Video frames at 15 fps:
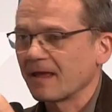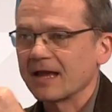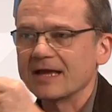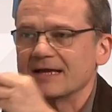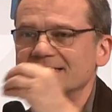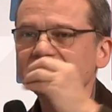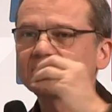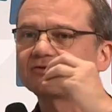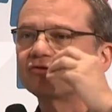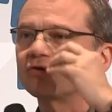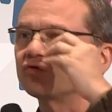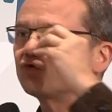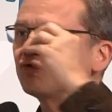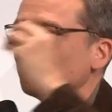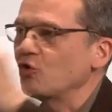is
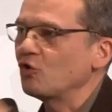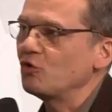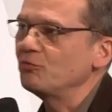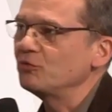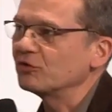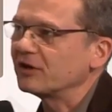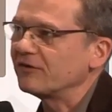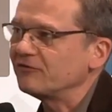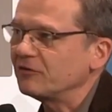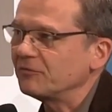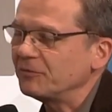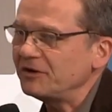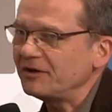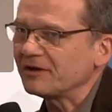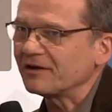not to whom you give the
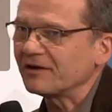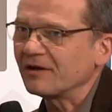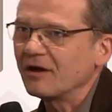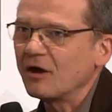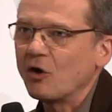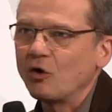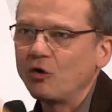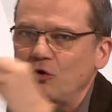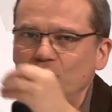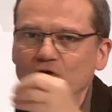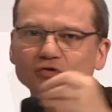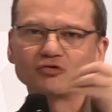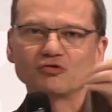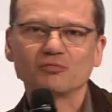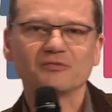money. Who
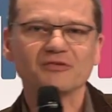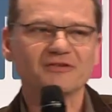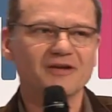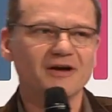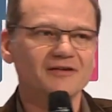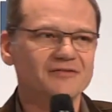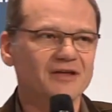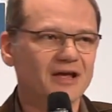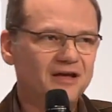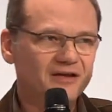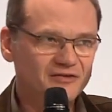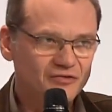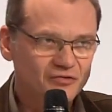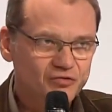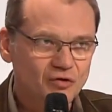you subsidize
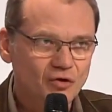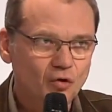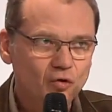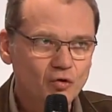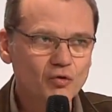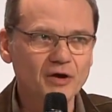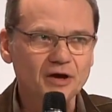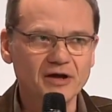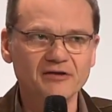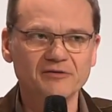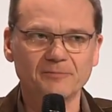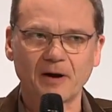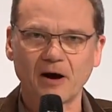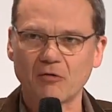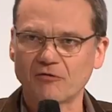is who is
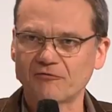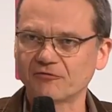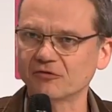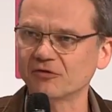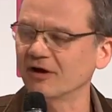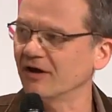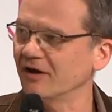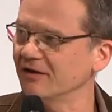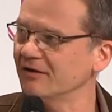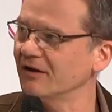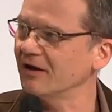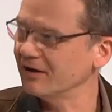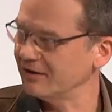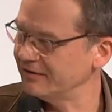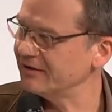powerful in
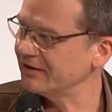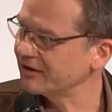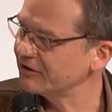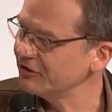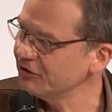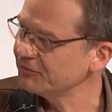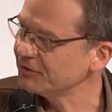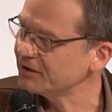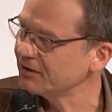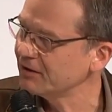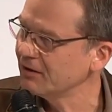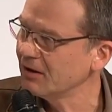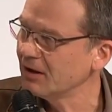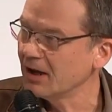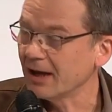the economy.
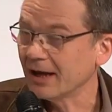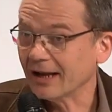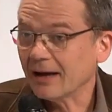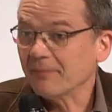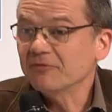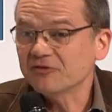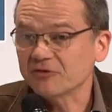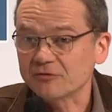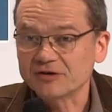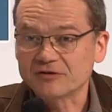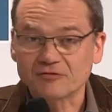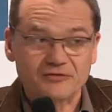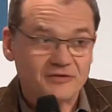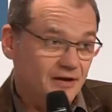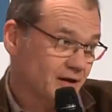And I'm sorry
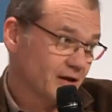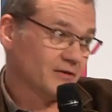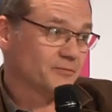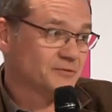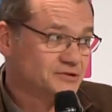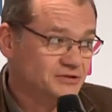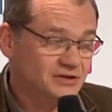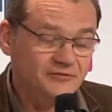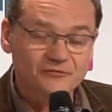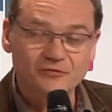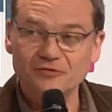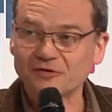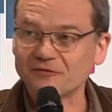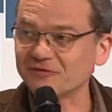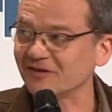to say, especially in
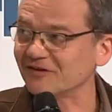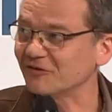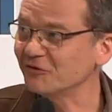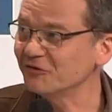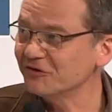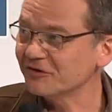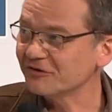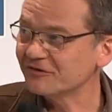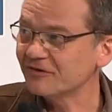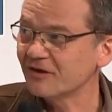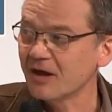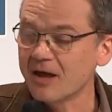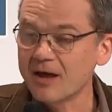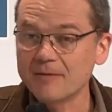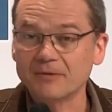front of this audience,
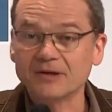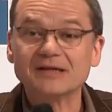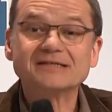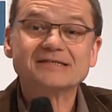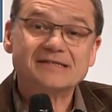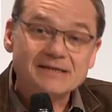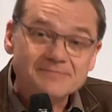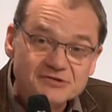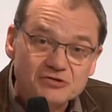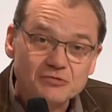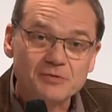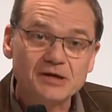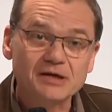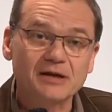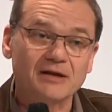but it seems to
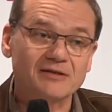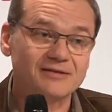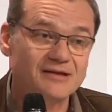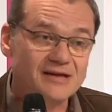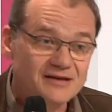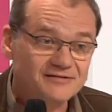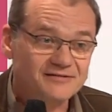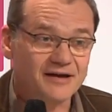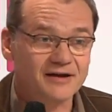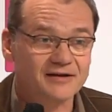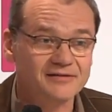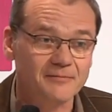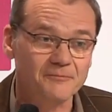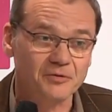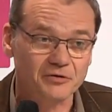be that these
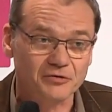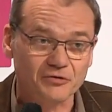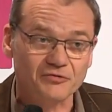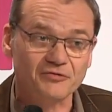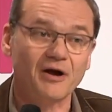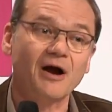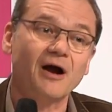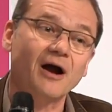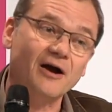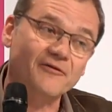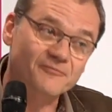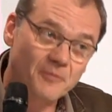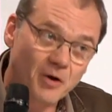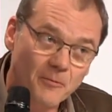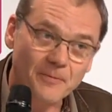days employers
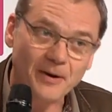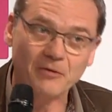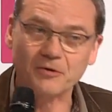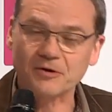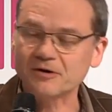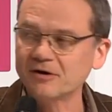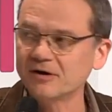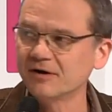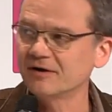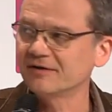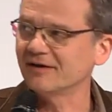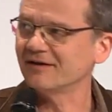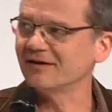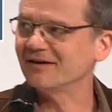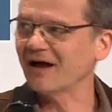have more power
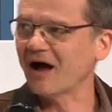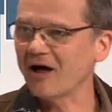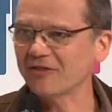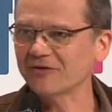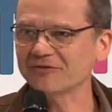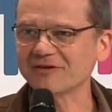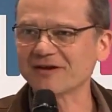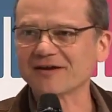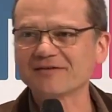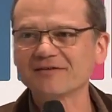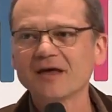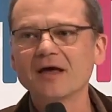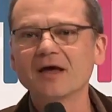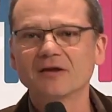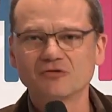than in other
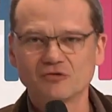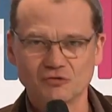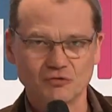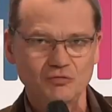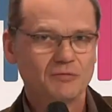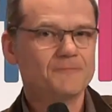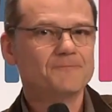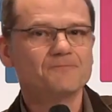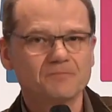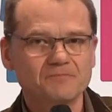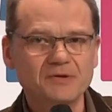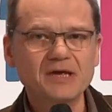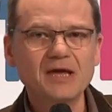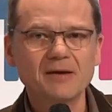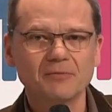days to
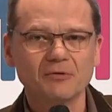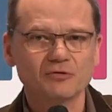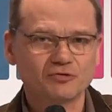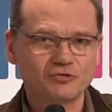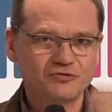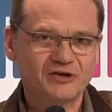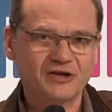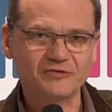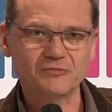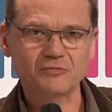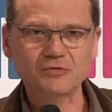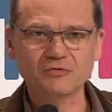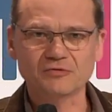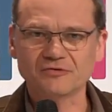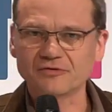be able to set the
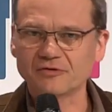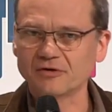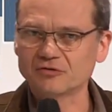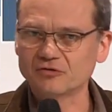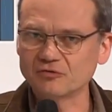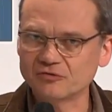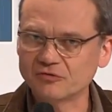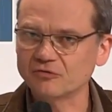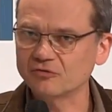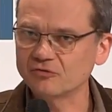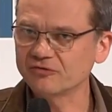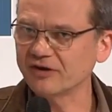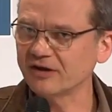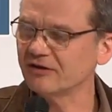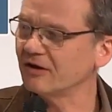rules, to
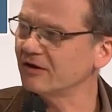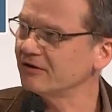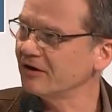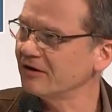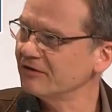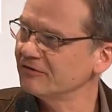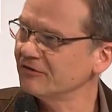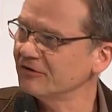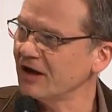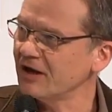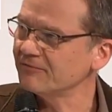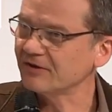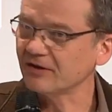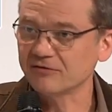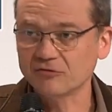set the
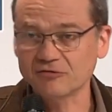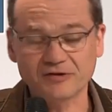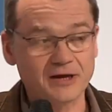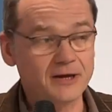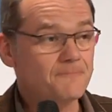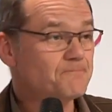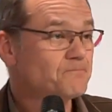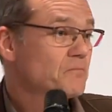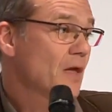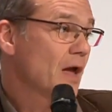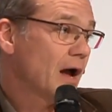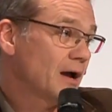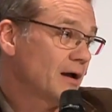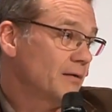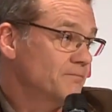games, and to say,
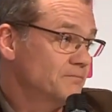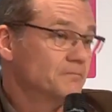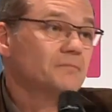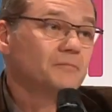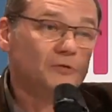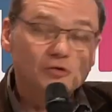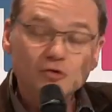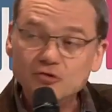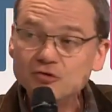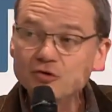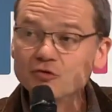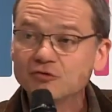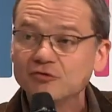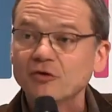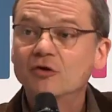good
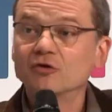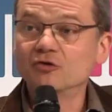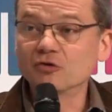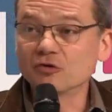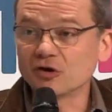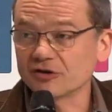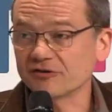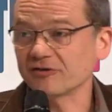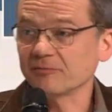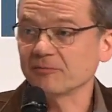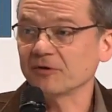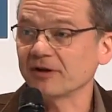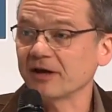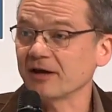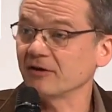news, you got some
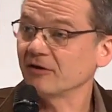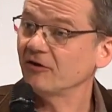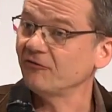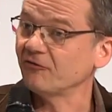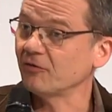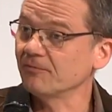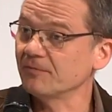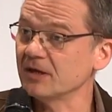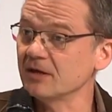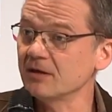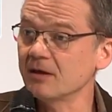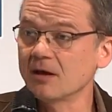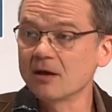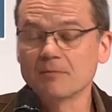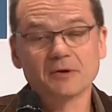money, not from me,
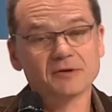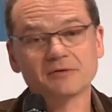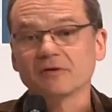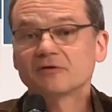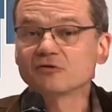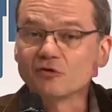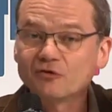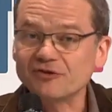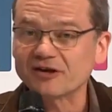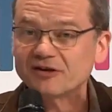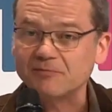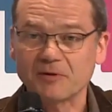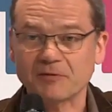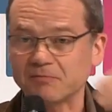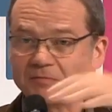but don't
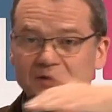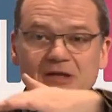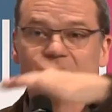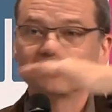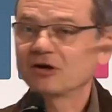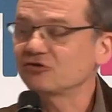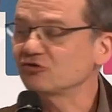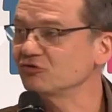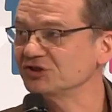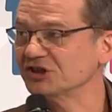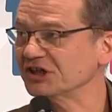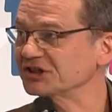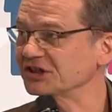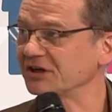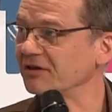expect me not to
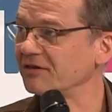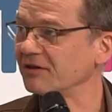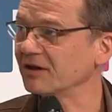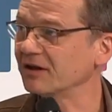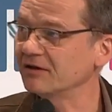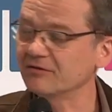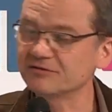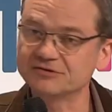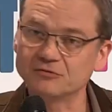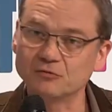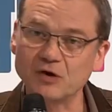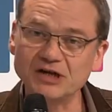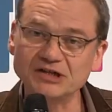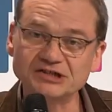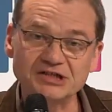change anything in the
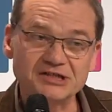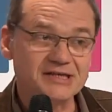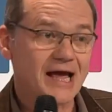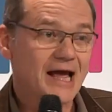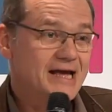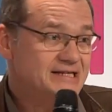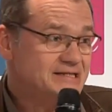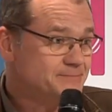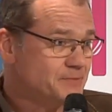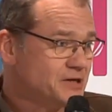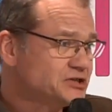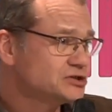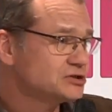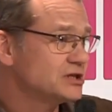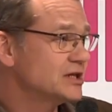wages,
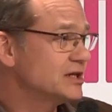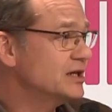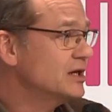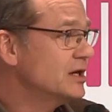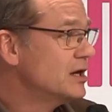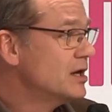especially